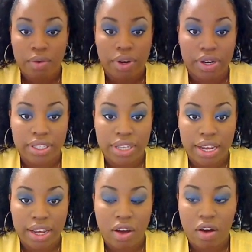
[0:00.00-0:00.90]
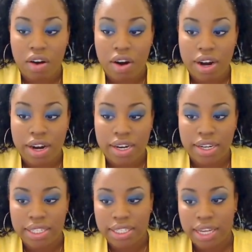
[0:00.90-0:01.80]
We're going to take our
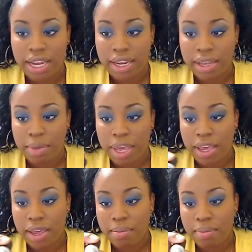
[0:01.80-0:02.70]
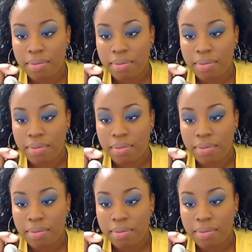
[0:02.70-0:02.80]
Teddy Babe,